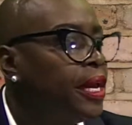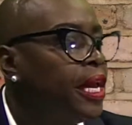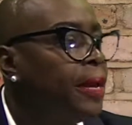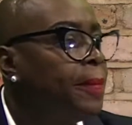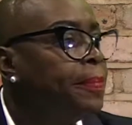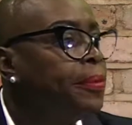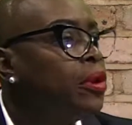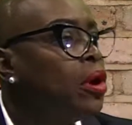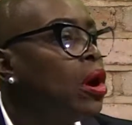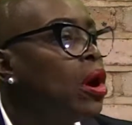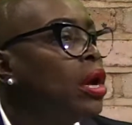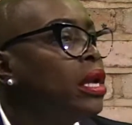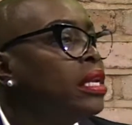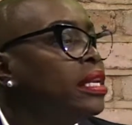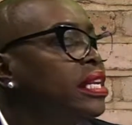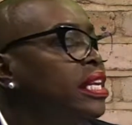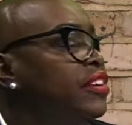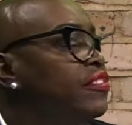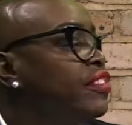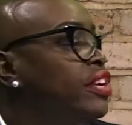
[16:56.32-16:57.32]
People are
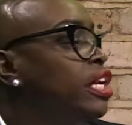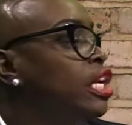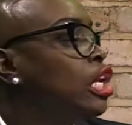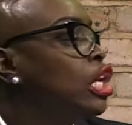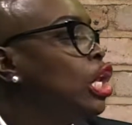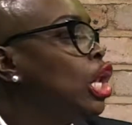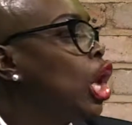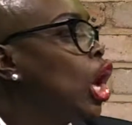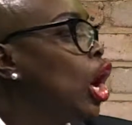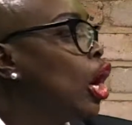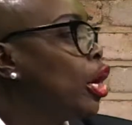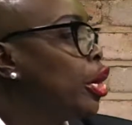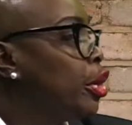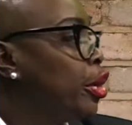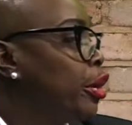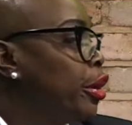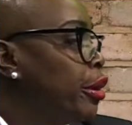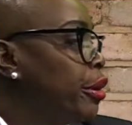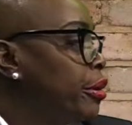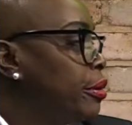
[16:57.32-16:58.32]
living
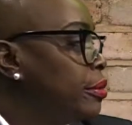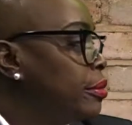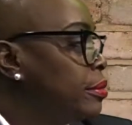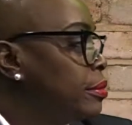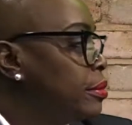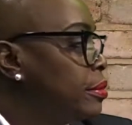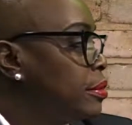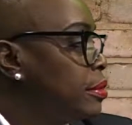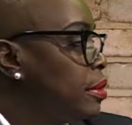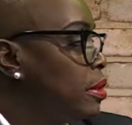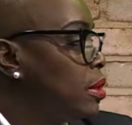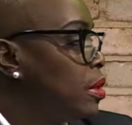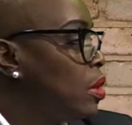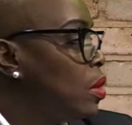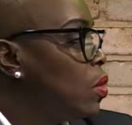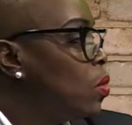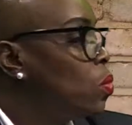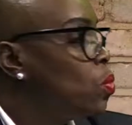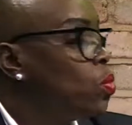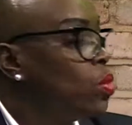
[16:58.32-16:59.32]
longer
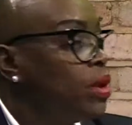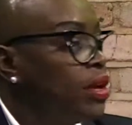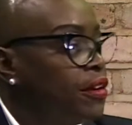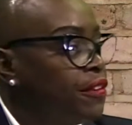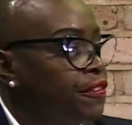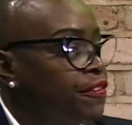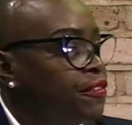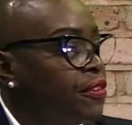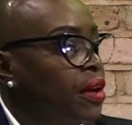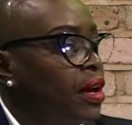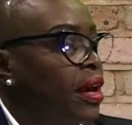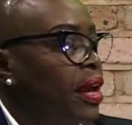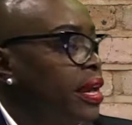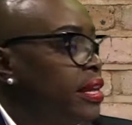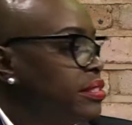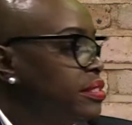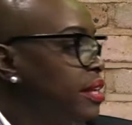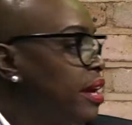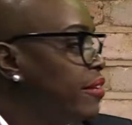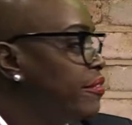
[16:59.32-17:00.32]
with
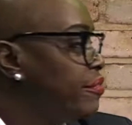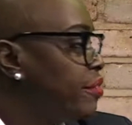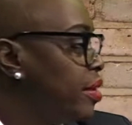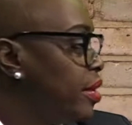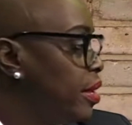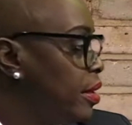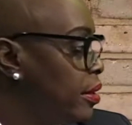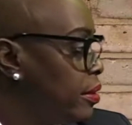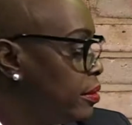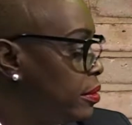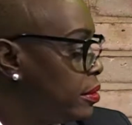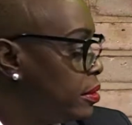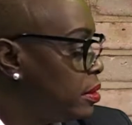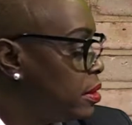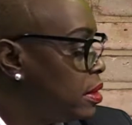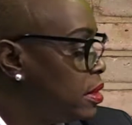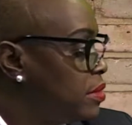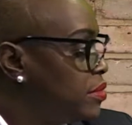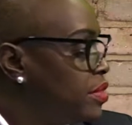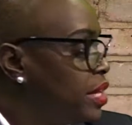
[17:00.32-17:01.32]
HIV.
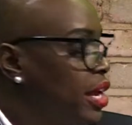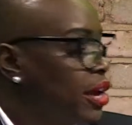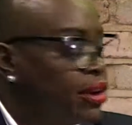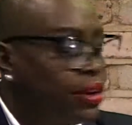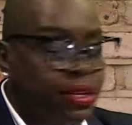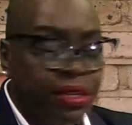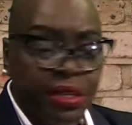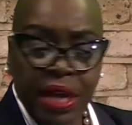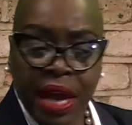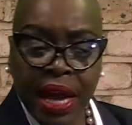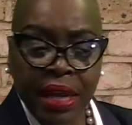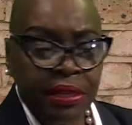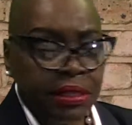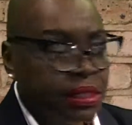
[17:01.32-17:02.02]
They're not